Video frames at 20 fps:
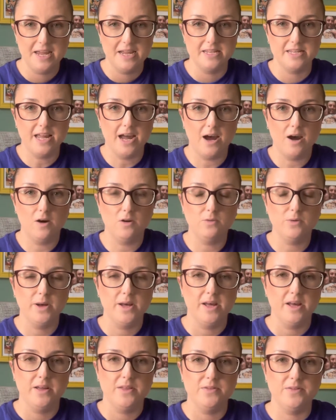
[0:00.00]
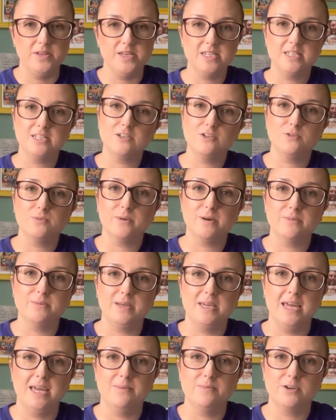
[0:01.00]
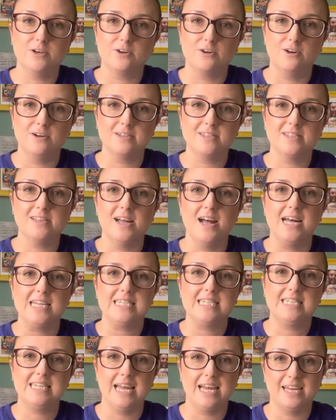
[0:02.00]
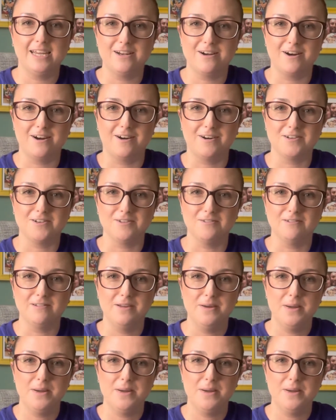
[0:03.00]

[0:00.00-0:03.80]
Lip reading: Now, this is where we came across a second hurdle,